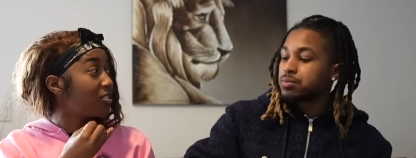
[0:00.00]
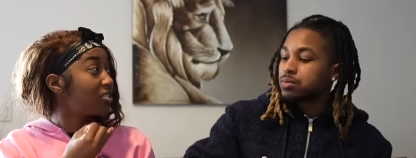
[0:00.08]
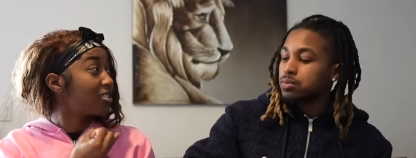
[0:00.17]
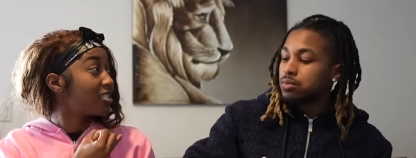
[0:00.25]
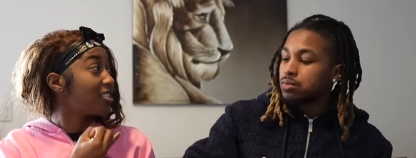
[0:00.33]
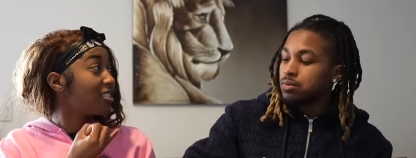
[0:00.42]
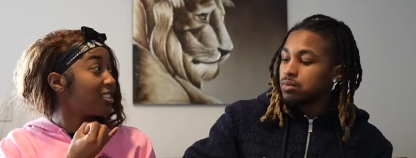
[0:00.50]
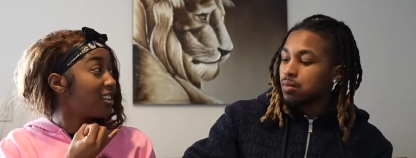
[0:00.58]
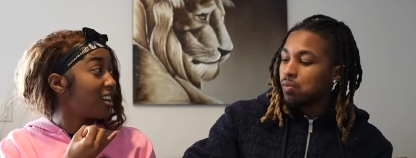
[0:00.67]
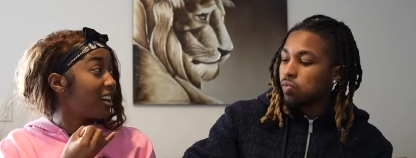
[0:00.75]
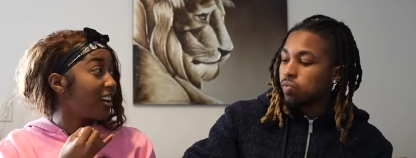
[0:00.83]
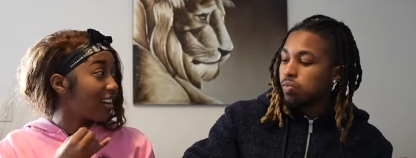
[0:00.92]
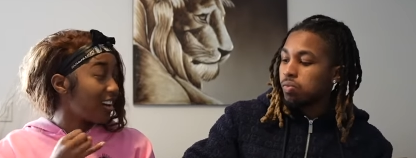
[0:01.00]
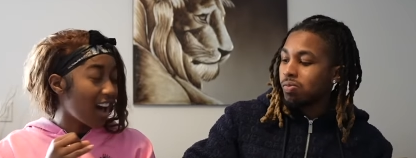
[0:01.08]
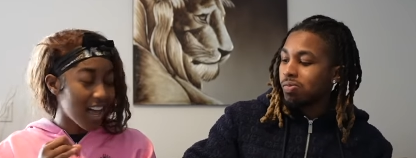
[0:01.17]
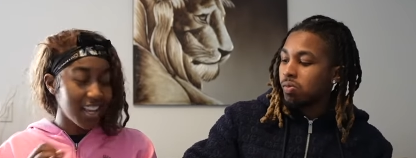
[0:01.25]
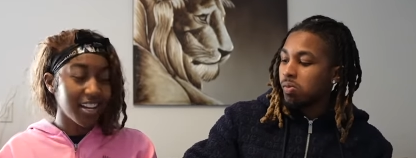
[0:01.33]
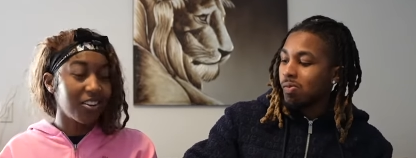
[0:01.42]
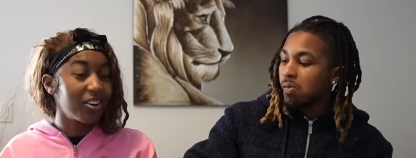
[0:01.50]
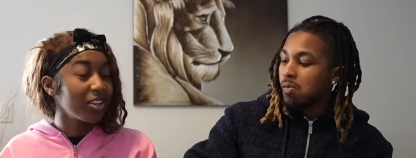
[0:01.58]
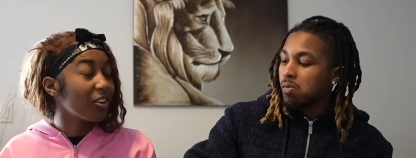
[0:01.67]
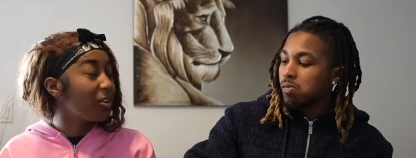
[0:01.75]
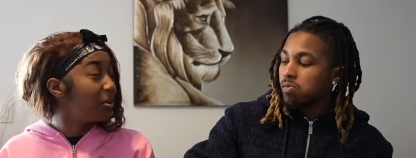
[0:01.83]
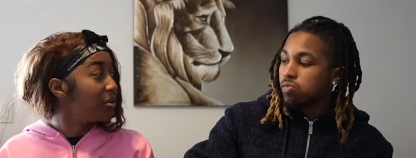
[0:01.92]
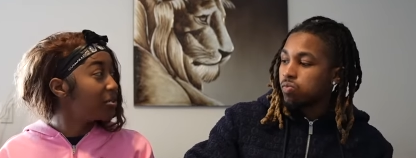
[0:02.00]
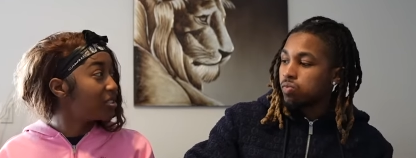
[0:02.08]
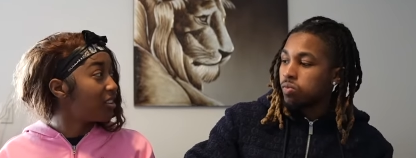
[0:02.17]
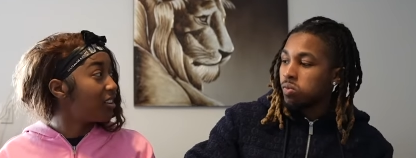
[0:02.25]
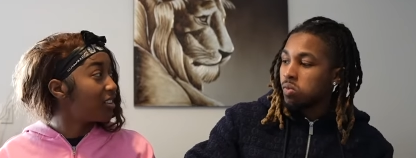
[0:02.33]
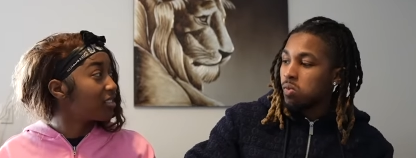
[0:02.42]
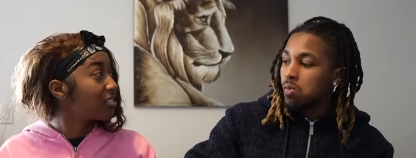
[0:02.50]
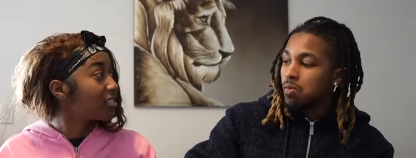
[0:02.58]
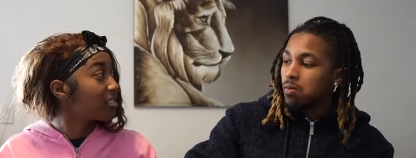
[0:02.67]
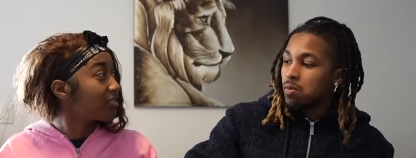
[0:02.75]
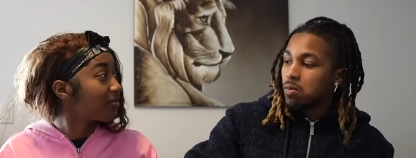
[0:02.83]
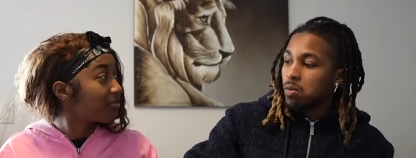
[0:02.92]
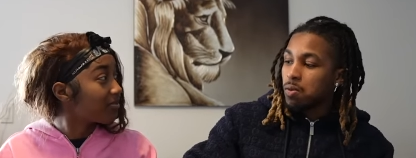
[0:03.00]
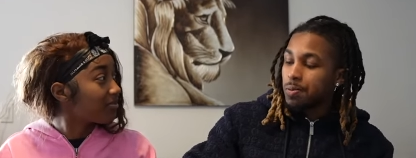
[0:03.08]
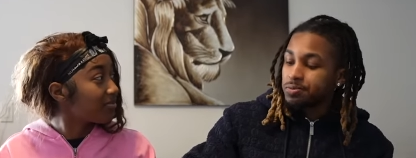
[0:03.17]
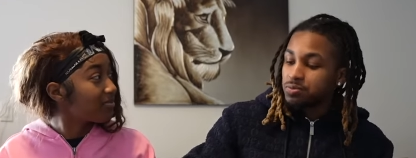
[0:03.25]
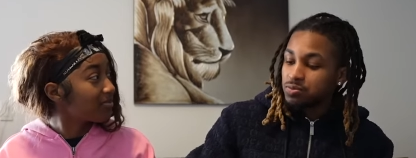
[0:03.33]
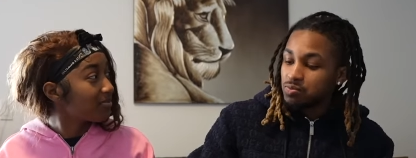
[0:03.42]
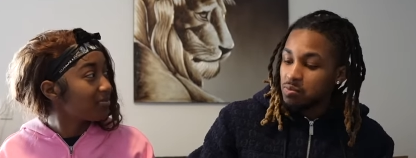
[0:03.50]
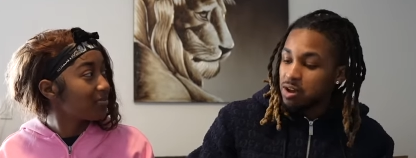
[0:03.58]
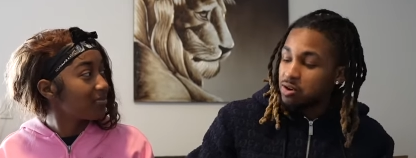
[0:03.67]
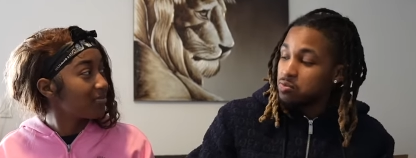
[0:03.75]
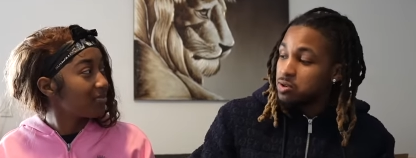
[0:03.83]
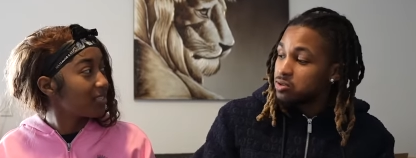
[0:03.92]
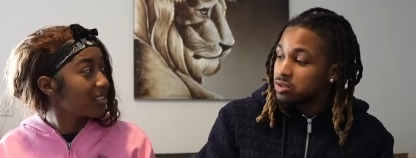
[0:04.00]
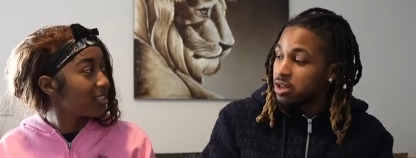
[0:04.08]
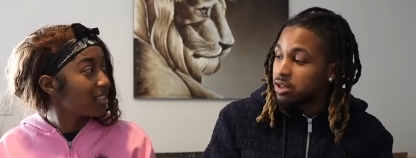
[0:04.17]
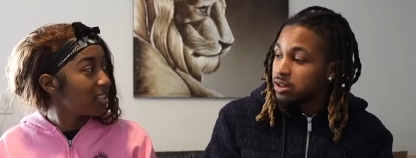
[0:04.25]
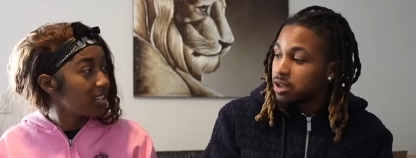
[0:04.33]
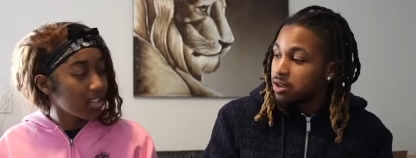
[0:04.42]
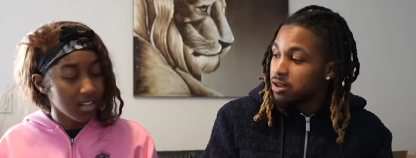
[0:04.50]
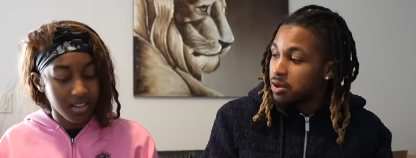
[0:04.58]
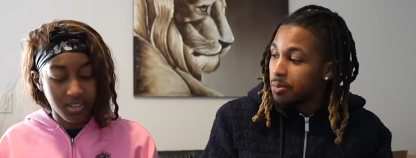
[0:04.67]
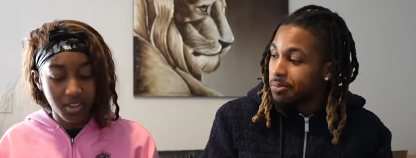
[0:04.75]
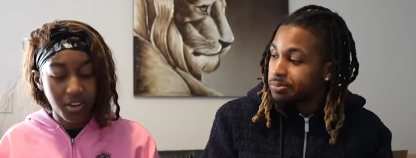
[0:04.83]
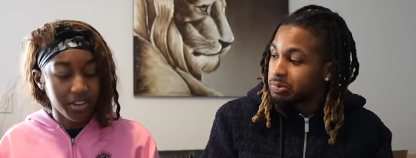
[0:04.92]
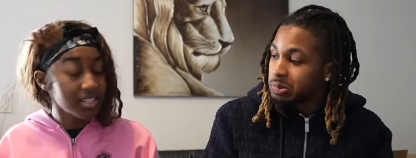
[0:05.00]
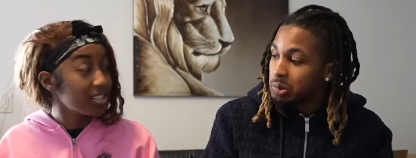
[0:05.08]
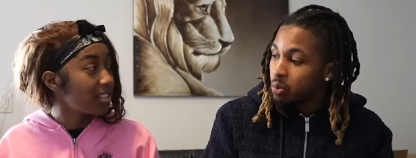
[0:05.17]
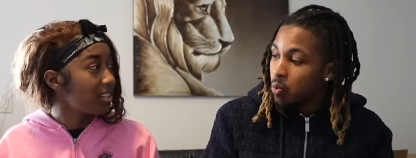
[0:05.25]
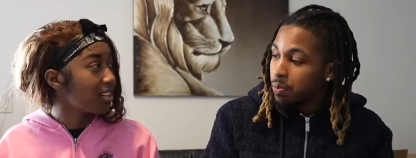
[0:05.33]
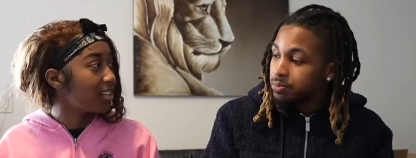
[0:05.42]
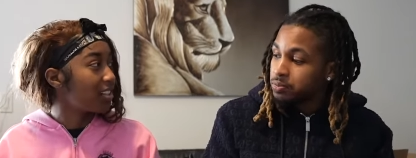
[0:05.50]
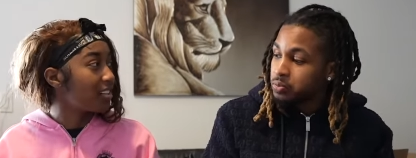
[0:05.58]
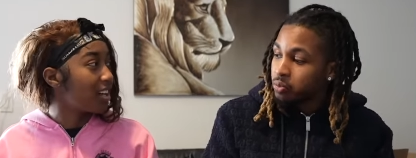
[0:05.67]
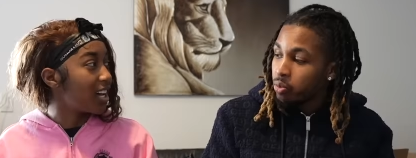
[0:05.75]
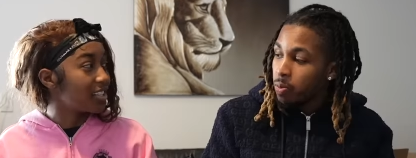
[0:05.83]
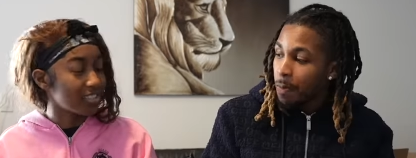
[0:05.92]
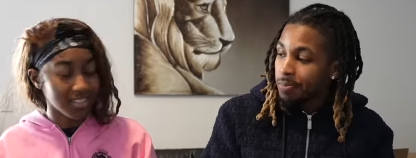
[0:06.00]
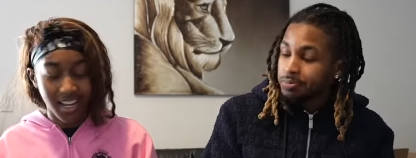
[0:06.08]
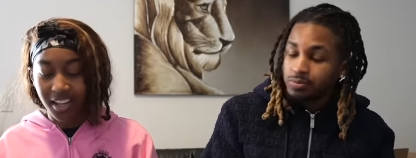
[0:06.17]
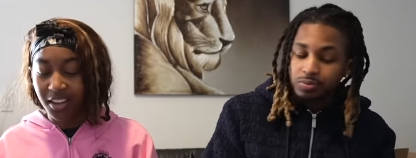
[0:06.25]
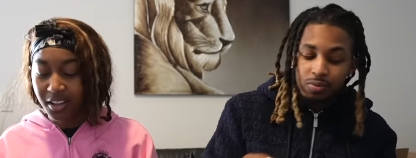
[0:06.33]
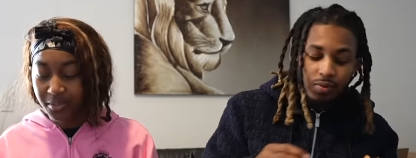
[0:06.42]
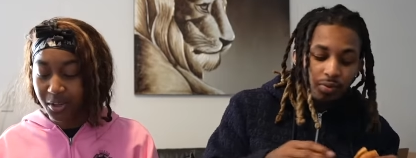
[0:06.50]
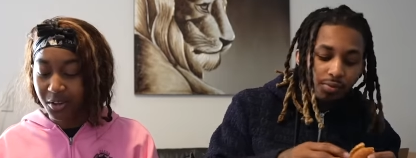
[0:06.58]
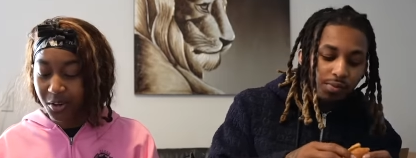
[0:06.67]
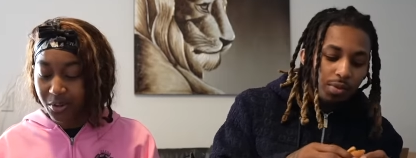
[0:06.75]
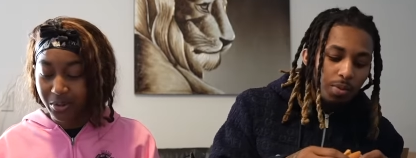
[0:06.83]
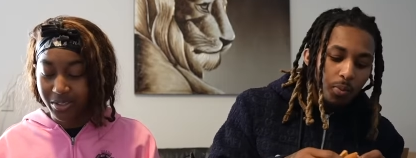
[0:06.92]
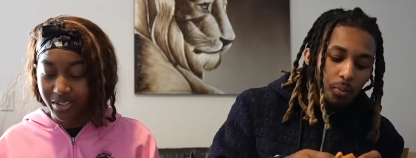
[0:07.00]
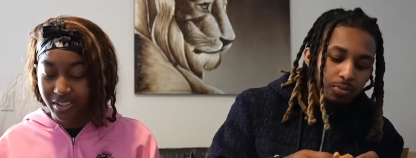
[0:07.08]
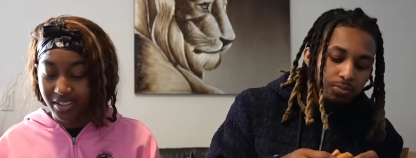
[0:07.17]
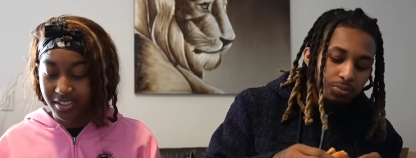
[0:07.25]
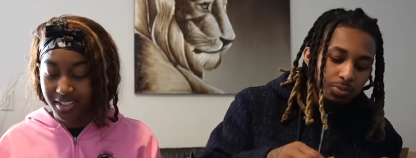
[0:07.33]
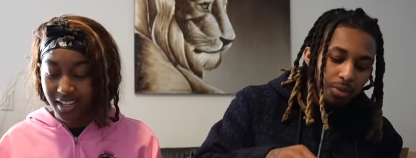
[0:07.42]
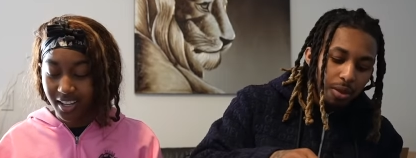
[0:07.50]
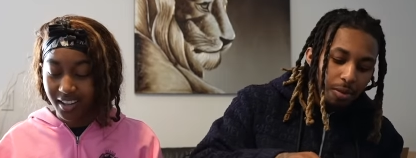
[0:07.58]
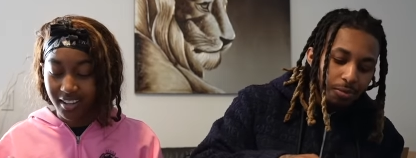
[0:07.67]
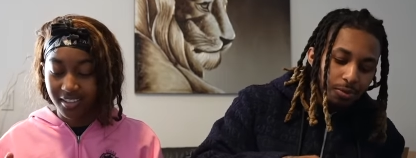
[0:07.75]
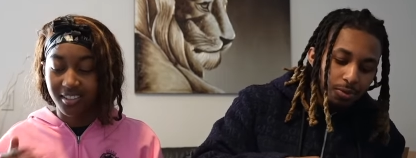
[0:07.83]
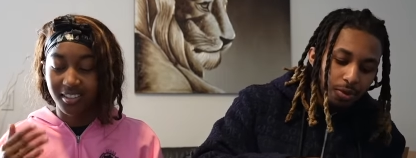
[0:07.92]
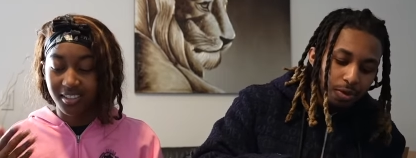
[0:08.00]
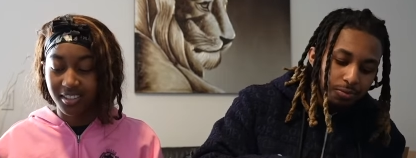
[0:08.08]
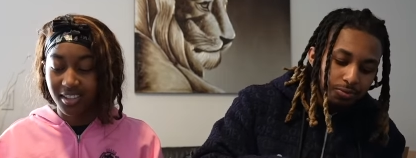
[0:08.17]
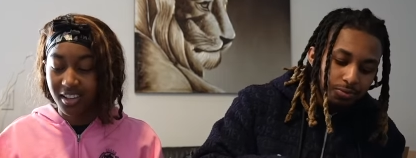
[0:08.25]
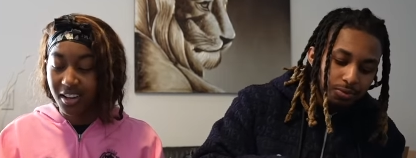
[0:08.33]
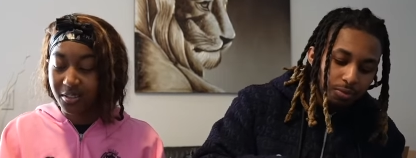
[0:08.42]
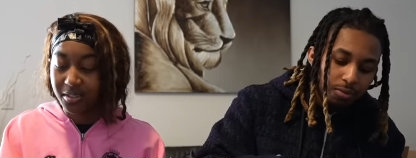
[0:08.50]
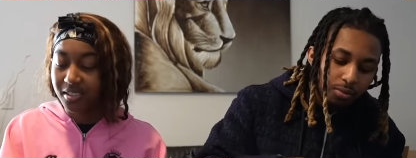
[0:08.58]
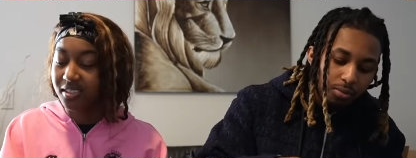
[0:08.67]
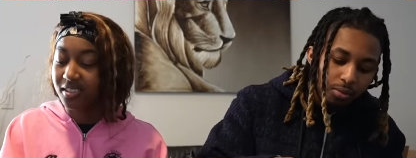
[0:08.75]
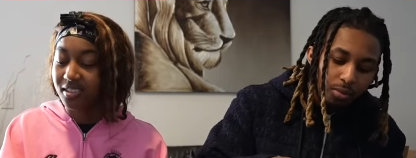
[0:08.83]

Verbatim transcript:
Speaker 1: was listening to that. I like all your old songs.
Speaker 2: My new music not that good.
Speaker 1: No, it's good. I just I love your old songs. Like okay. I was